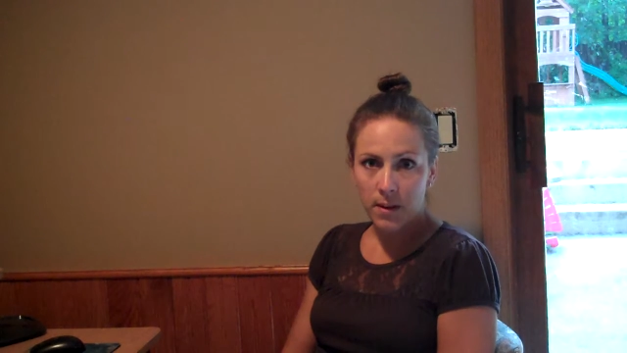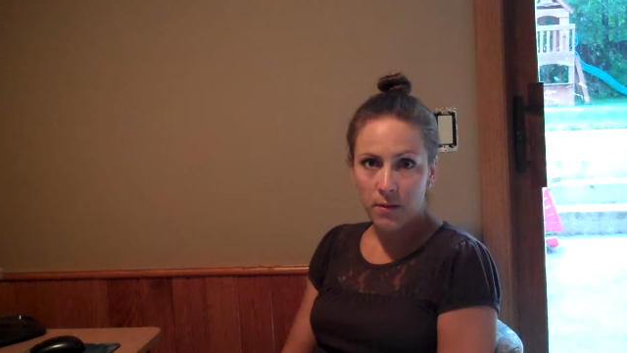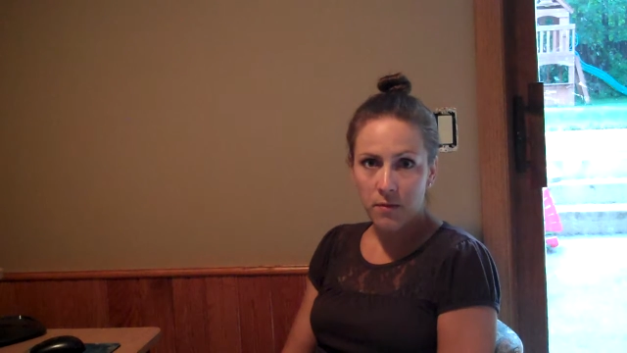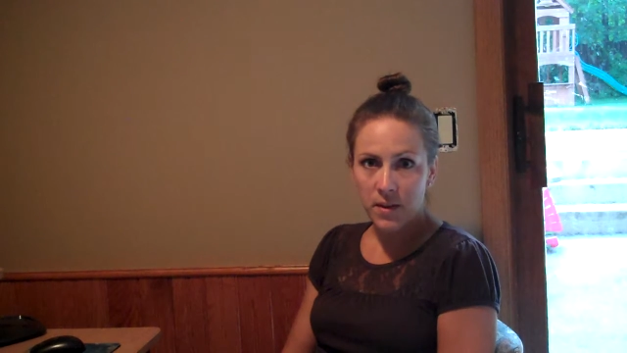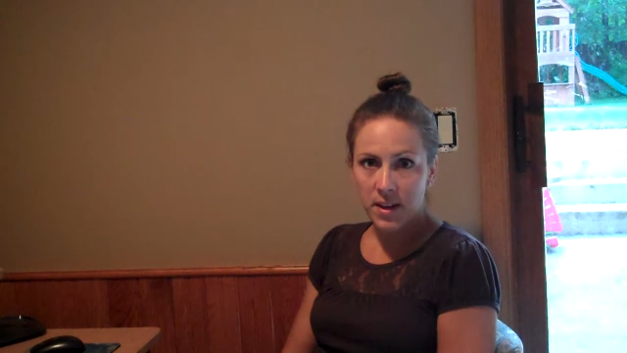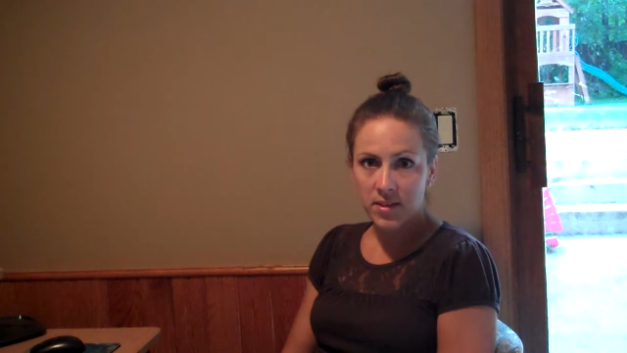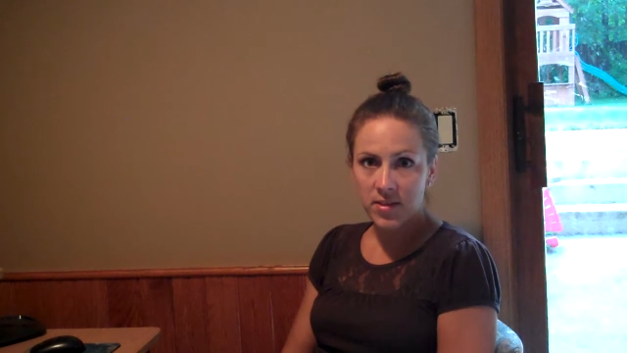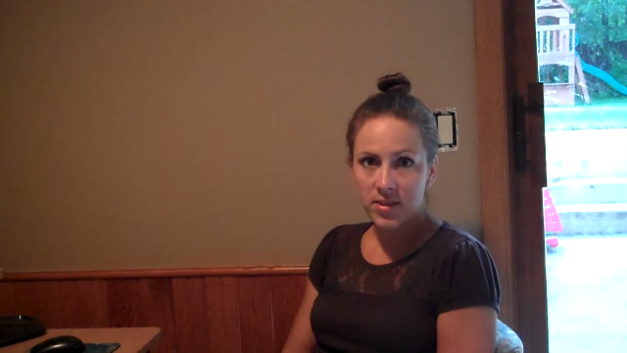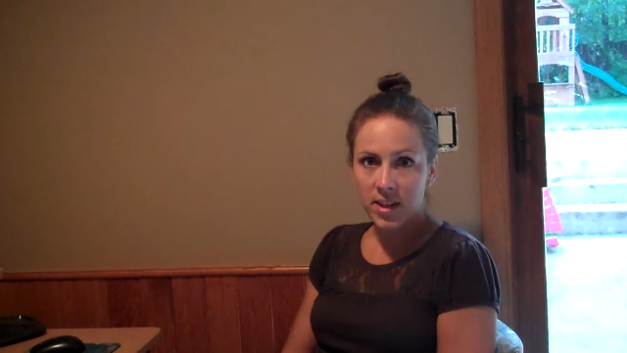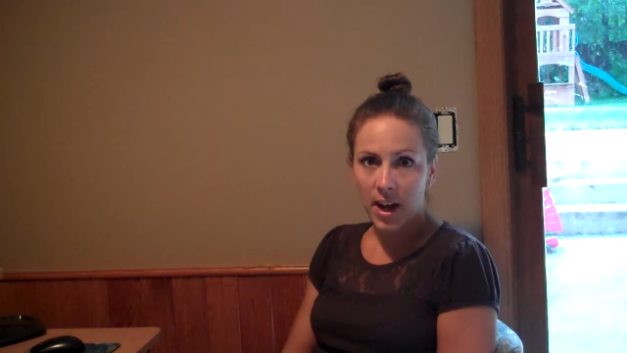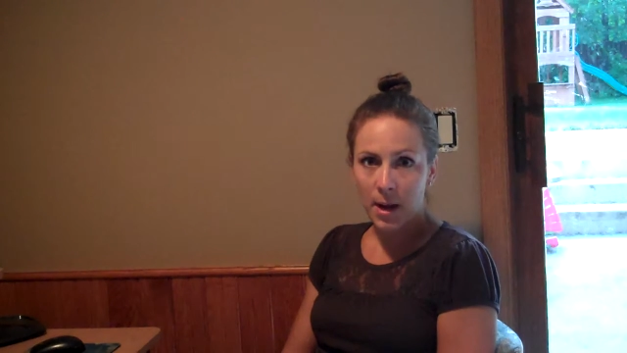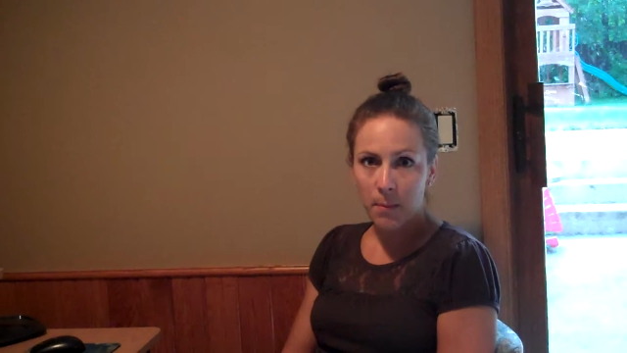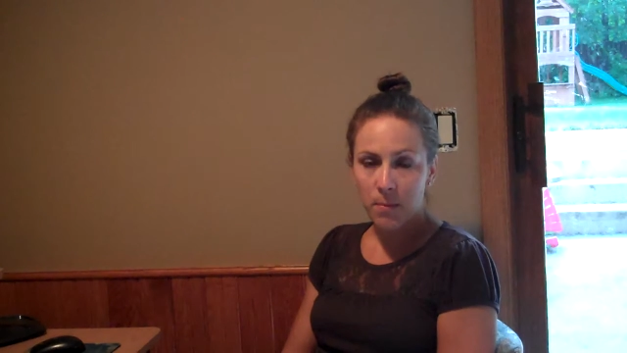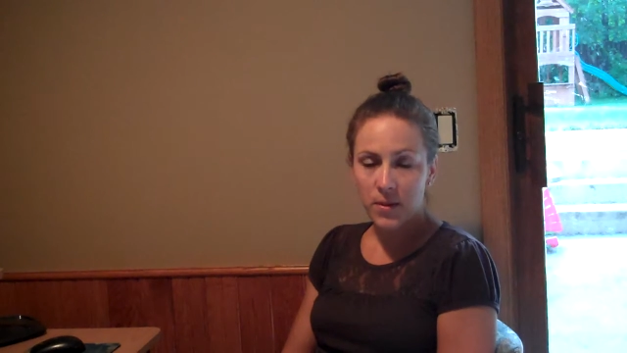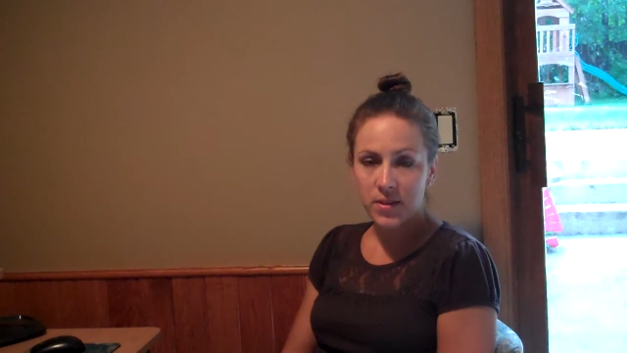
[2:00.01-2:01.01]
me via
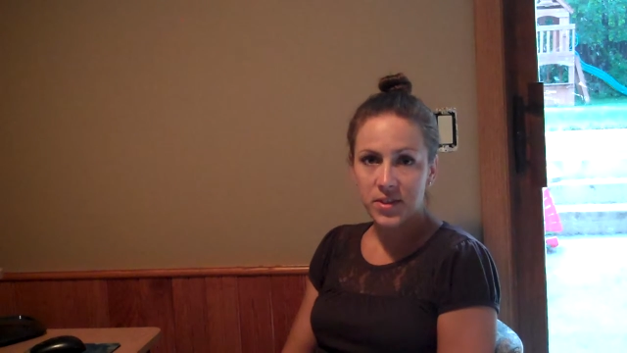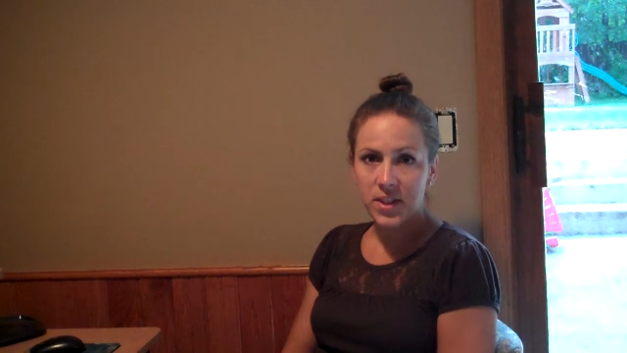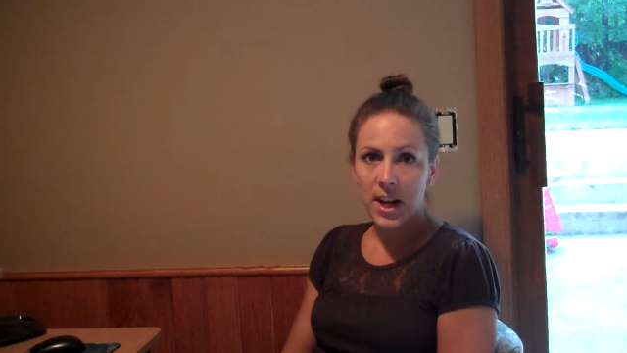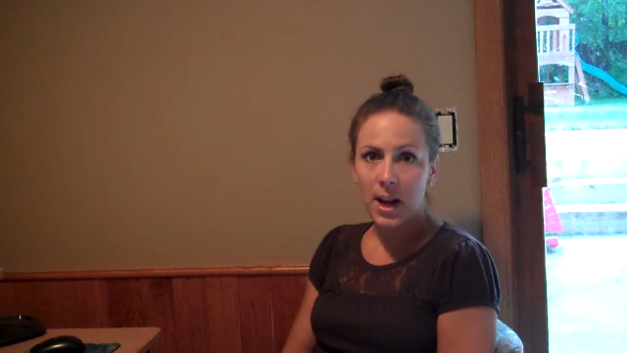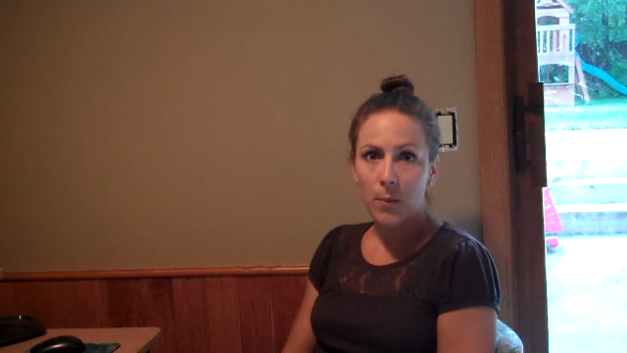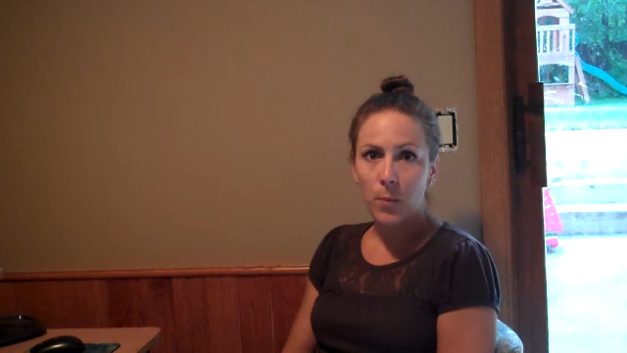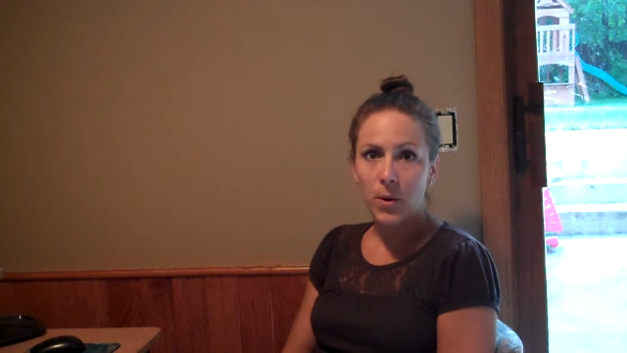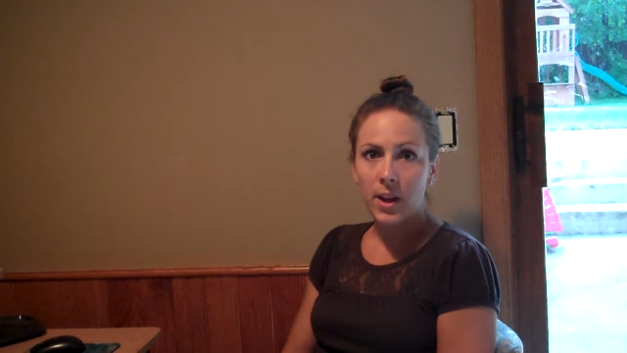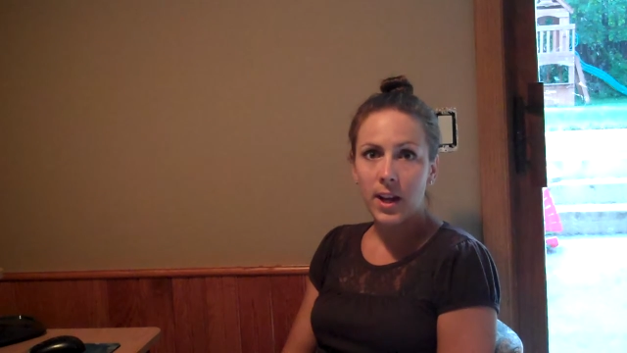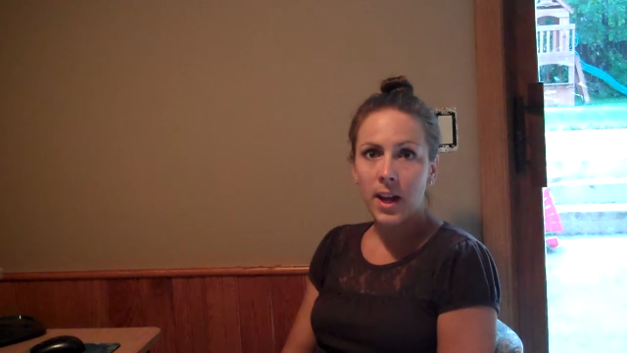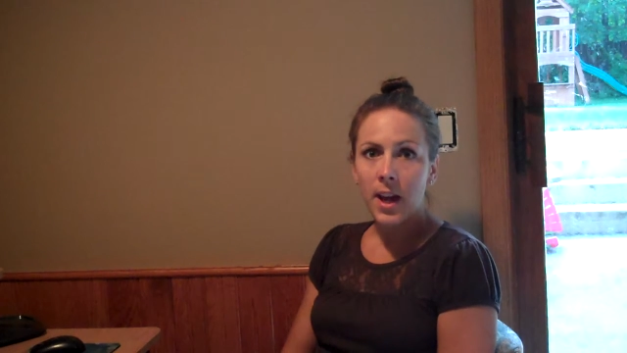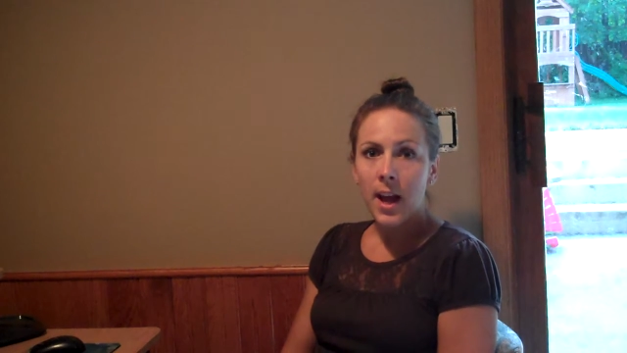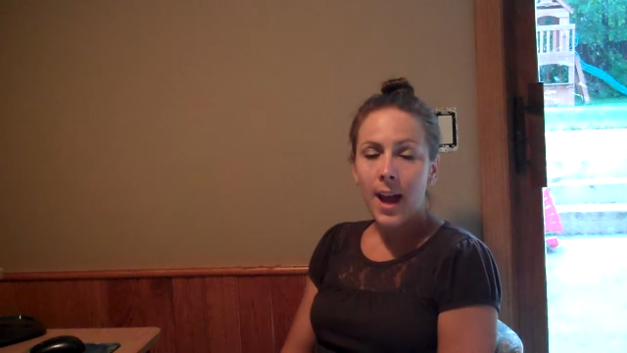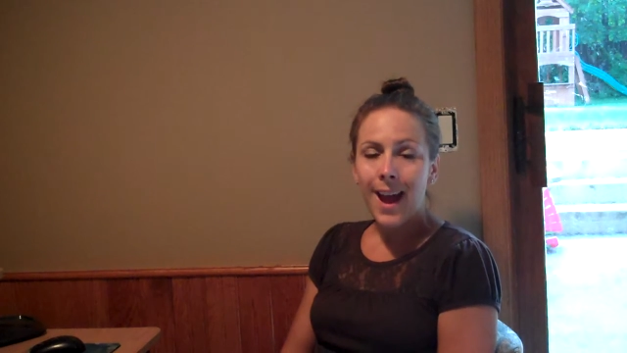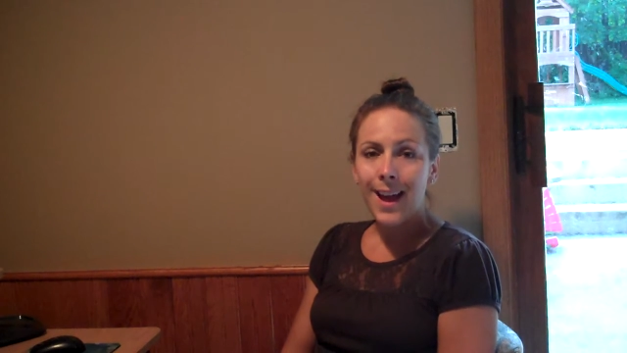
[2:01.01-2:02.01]
Skype this time.
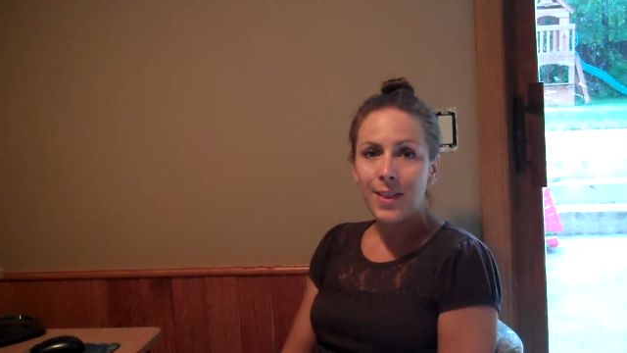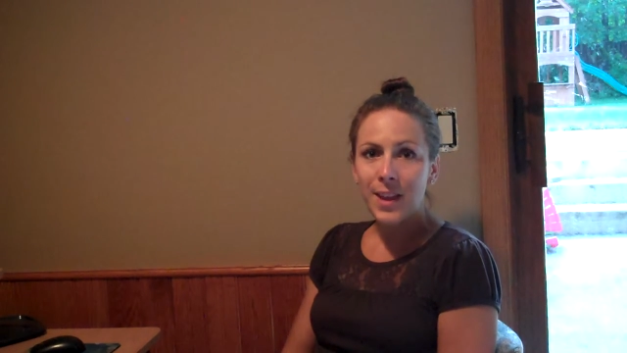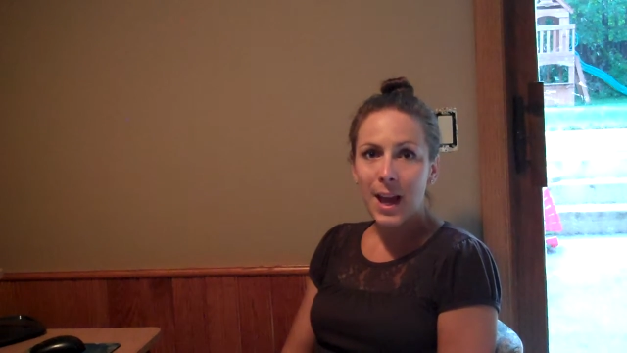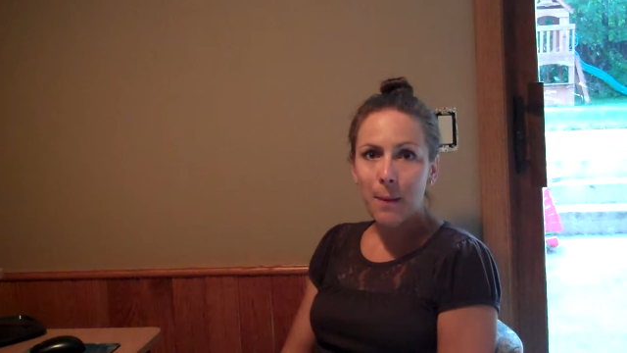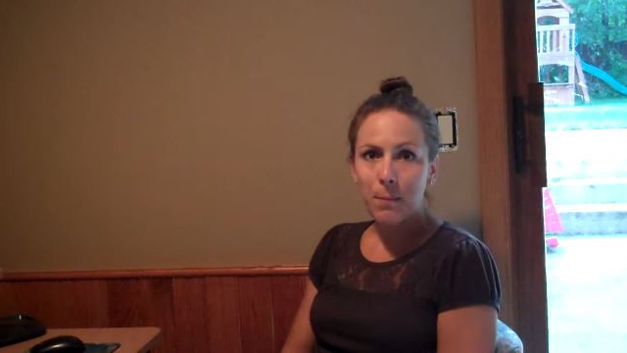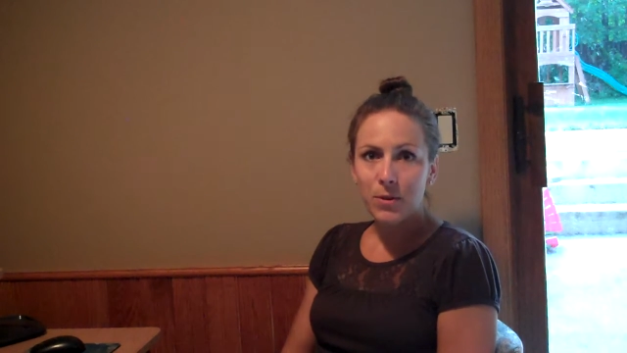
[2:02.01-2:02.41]
We had the